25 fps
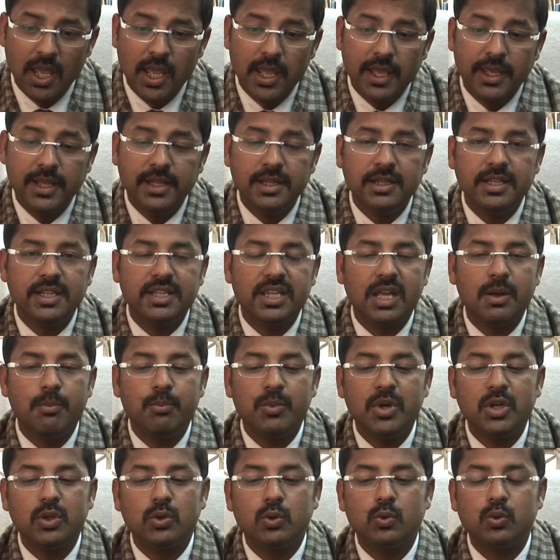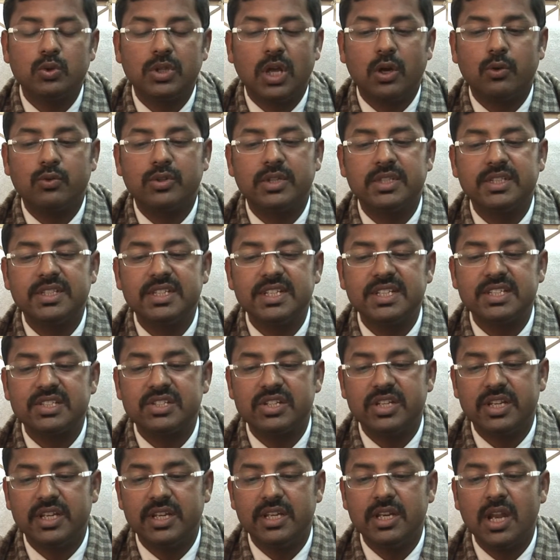In December
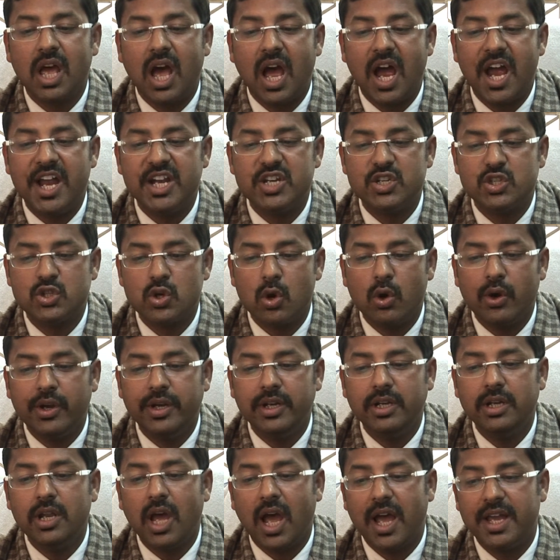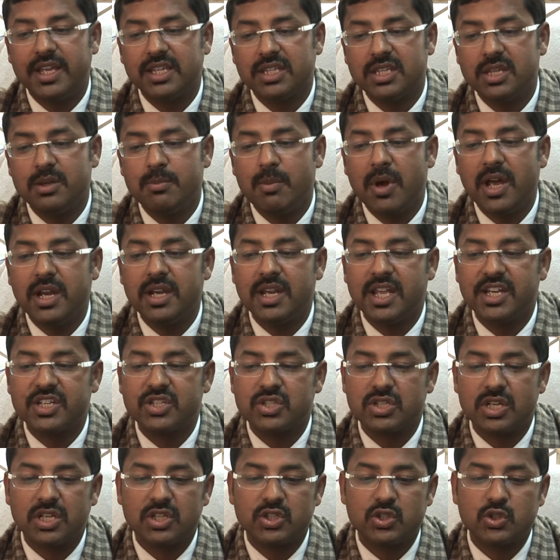2016, I joined ICMR
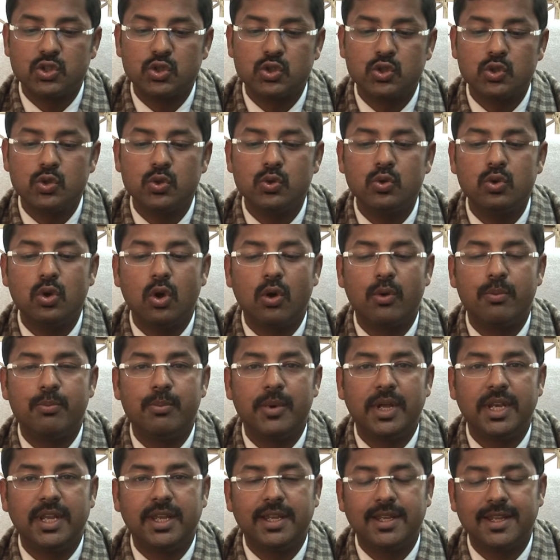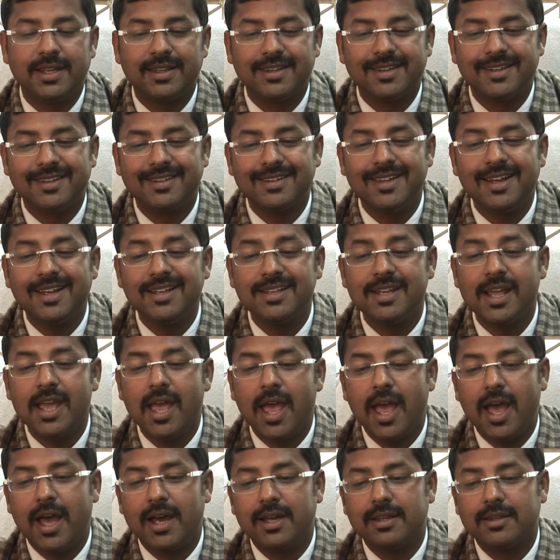National Institute of Malaria Research
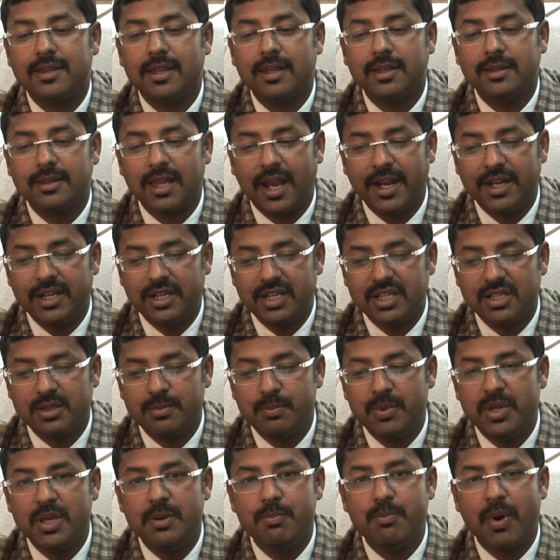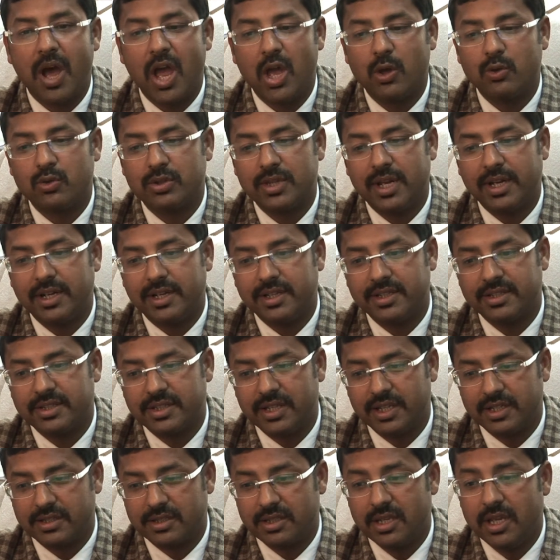as a Scientist B
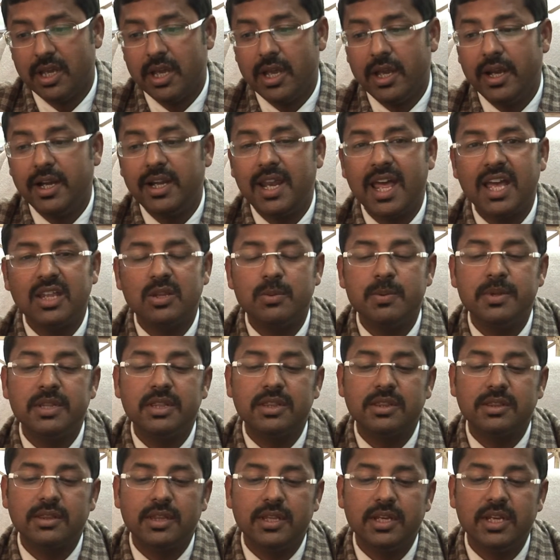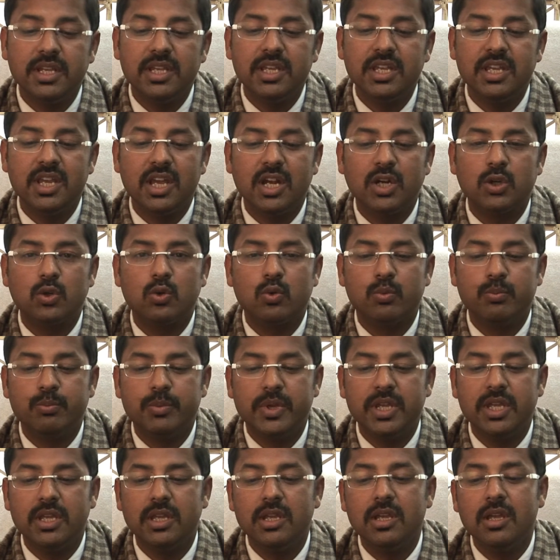Biostatistics. It has been 3 years to
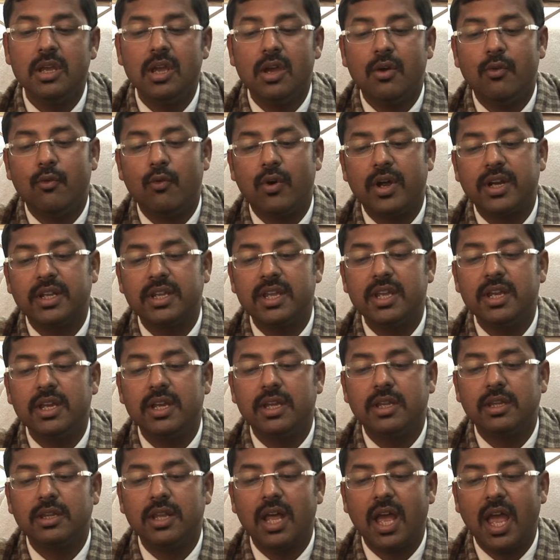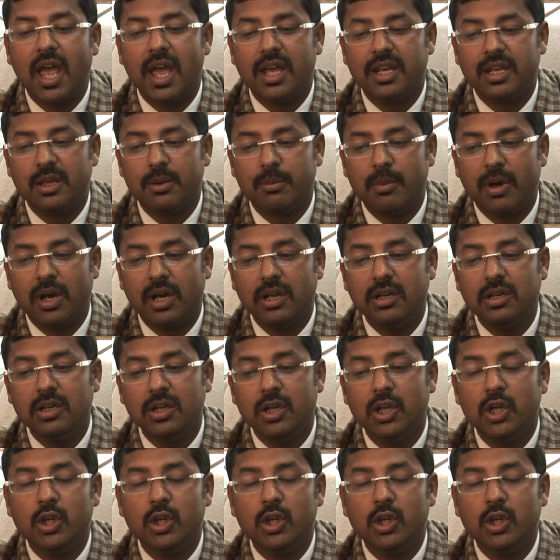me working in the NMR.